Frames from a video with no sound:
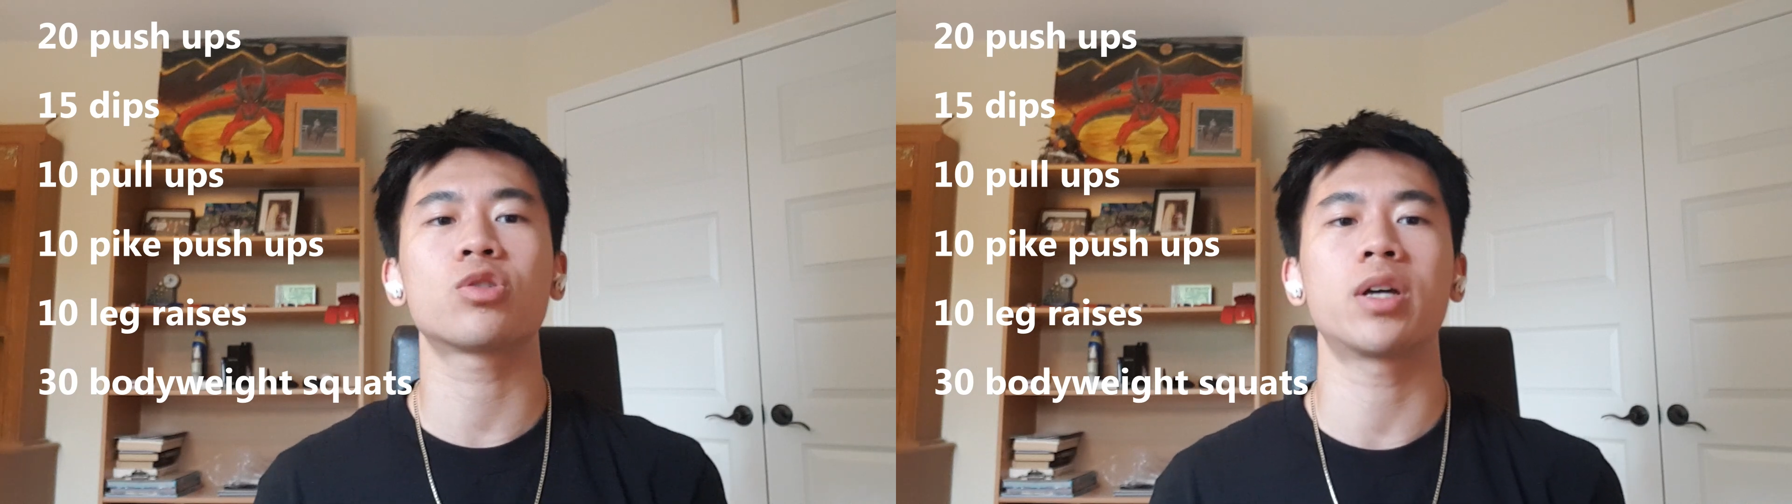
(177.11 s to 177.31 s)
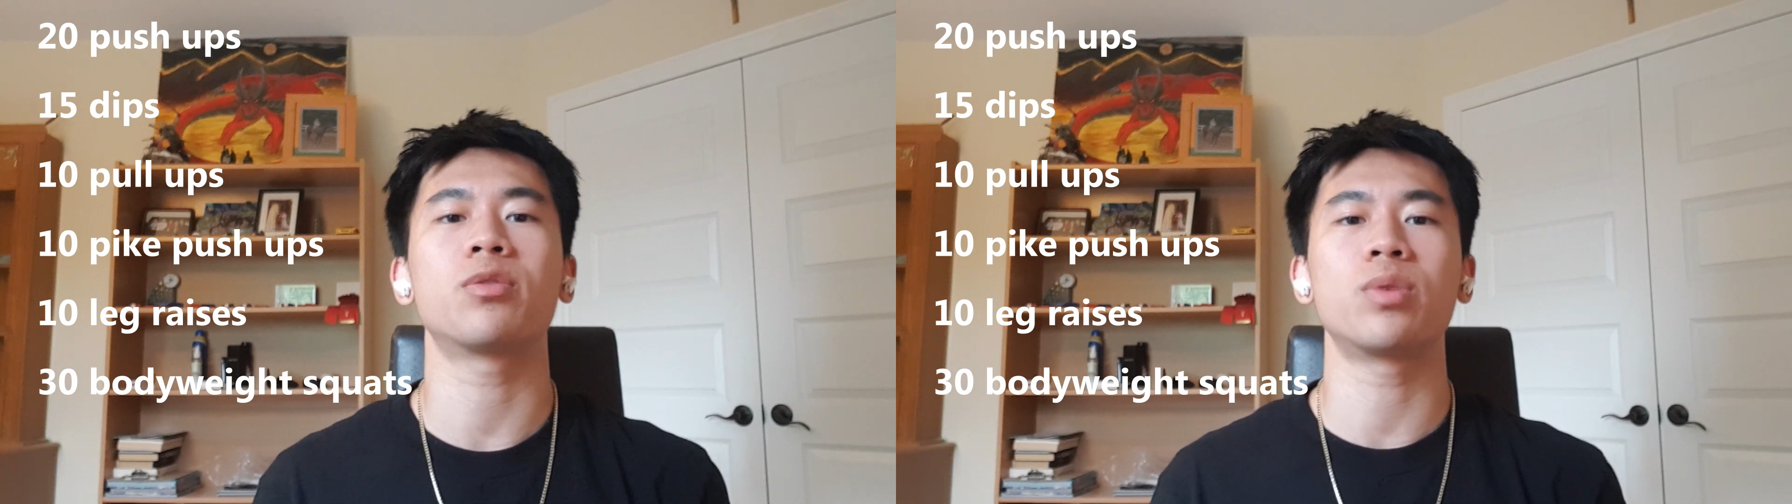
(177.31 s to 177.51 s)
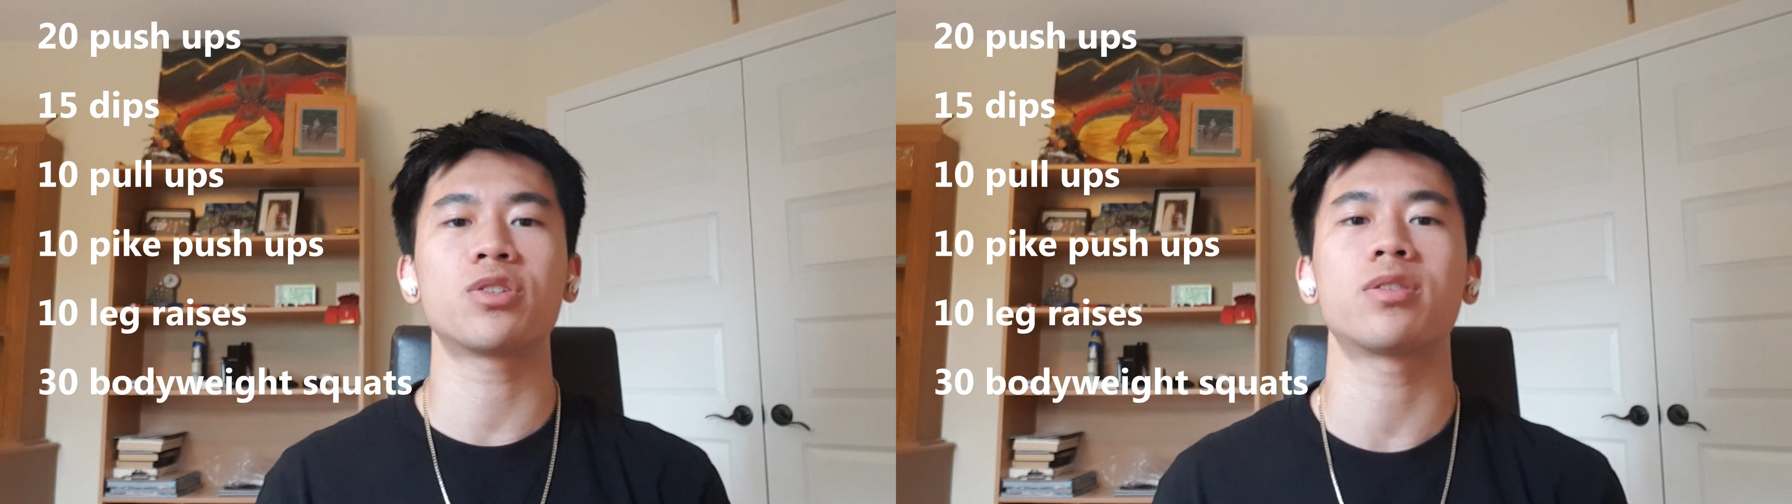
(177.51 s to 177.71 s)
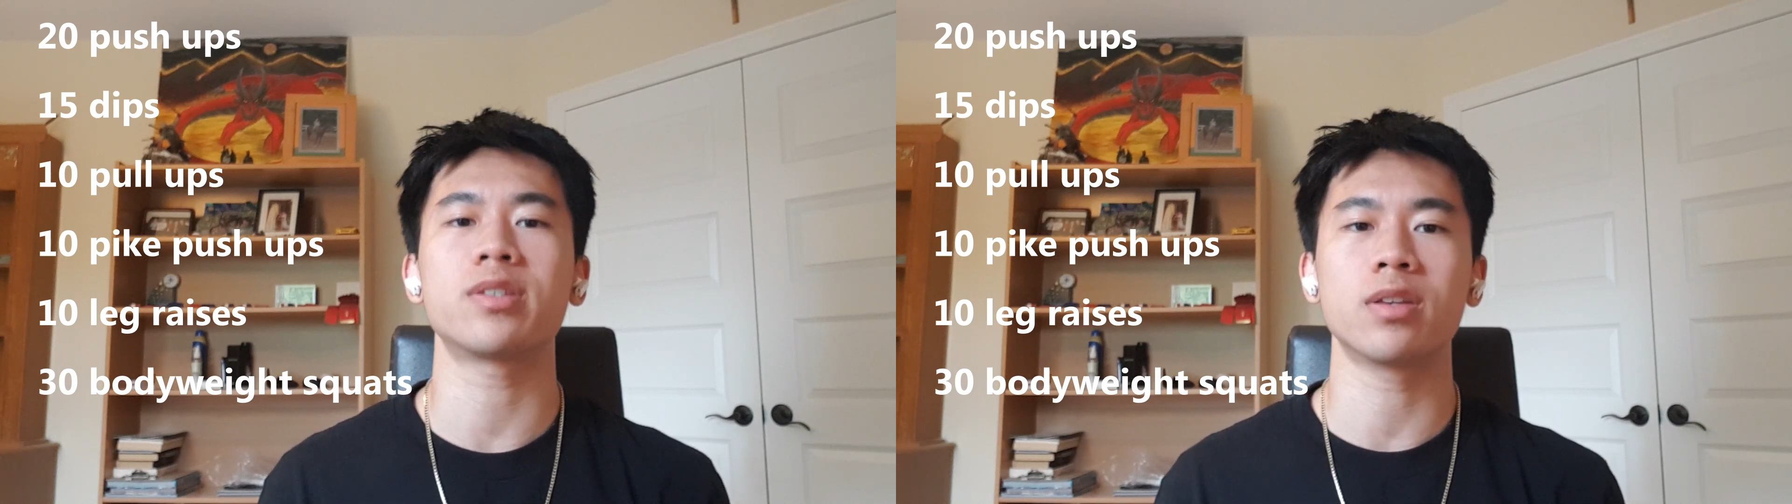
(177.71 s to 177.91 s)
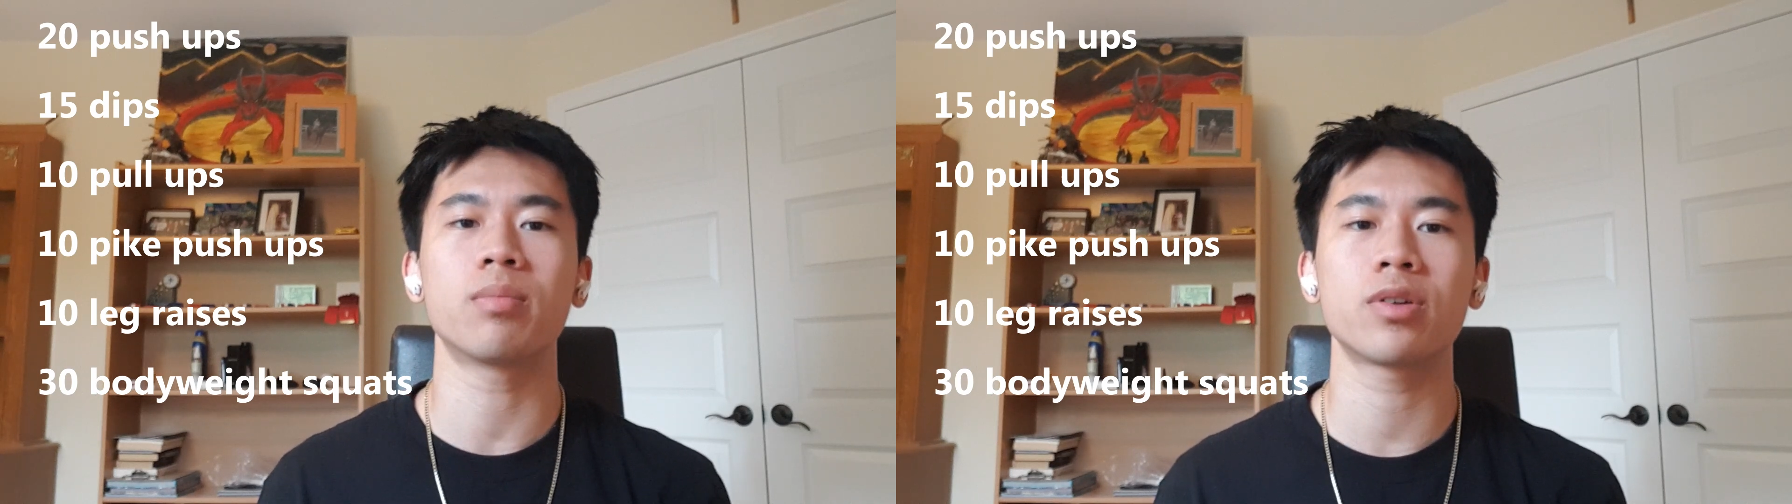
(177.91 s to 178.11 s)
try to reach
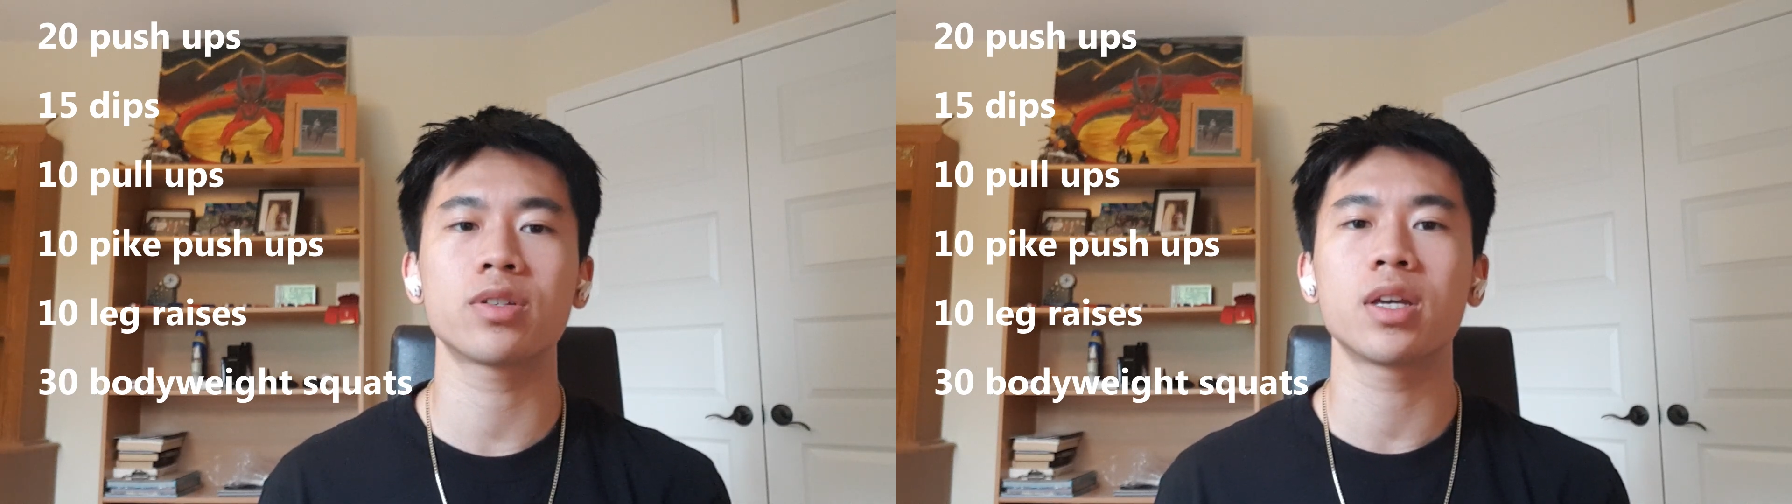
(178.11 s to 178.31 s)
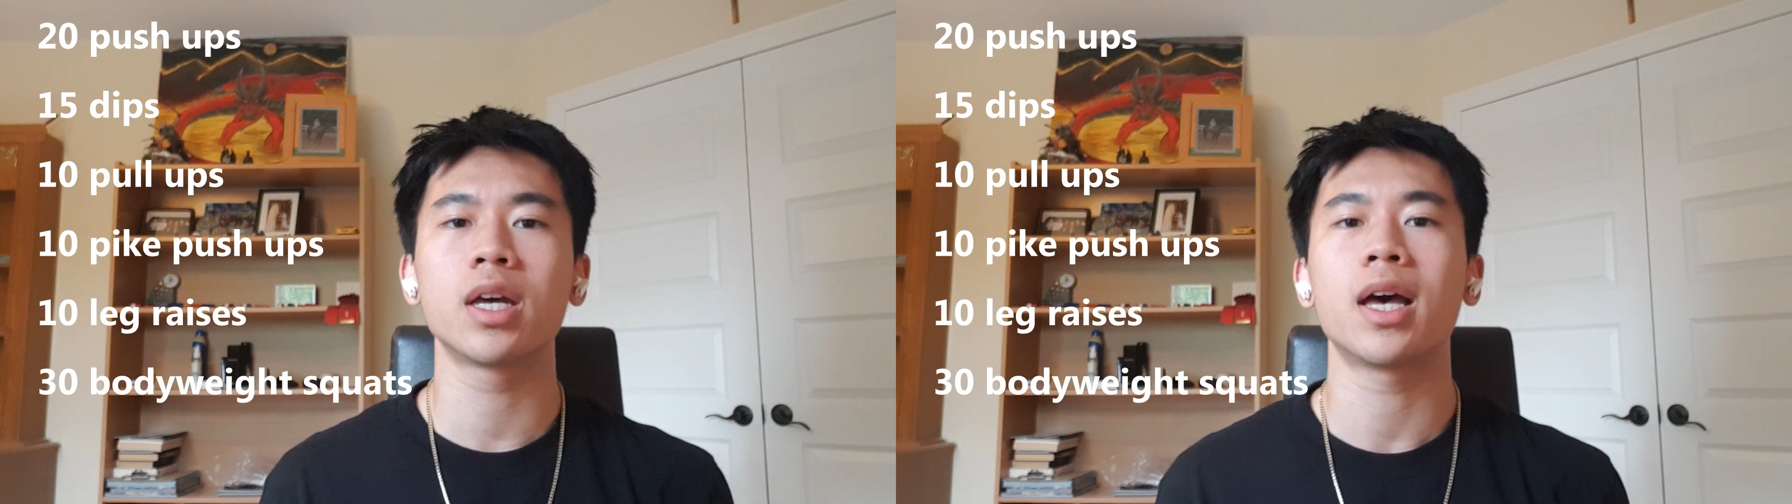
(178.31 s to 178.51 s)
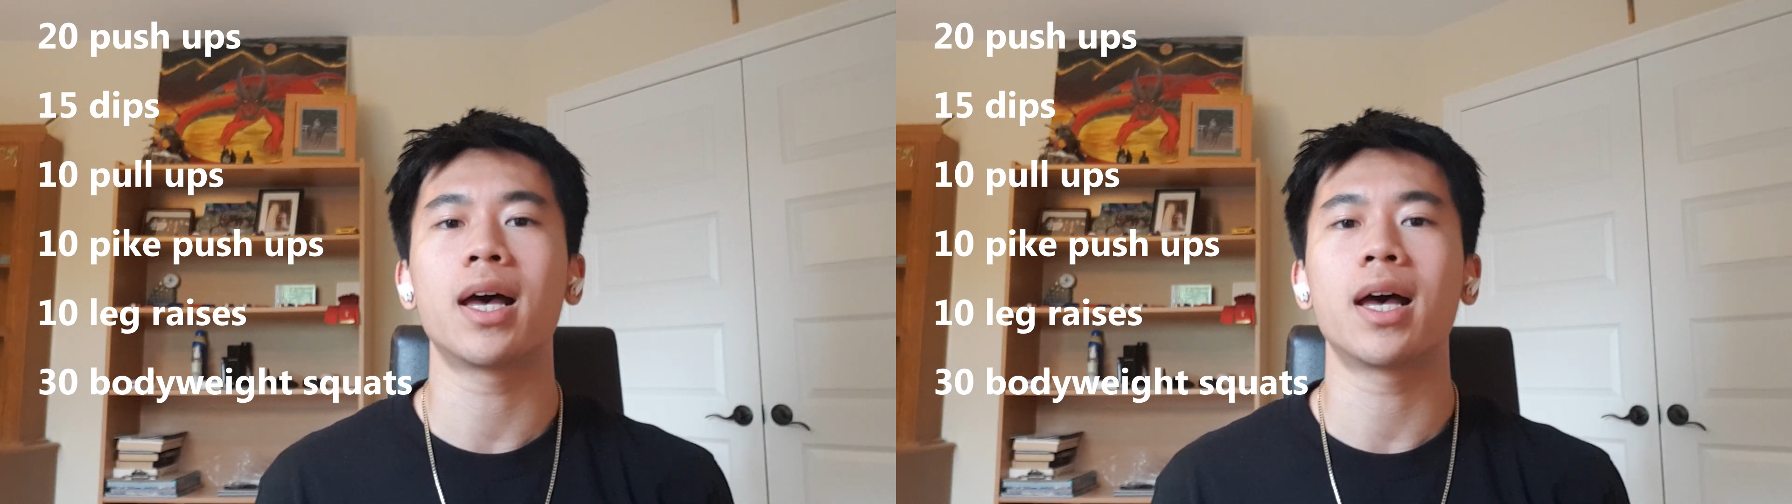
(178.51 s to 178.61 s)
these numbers,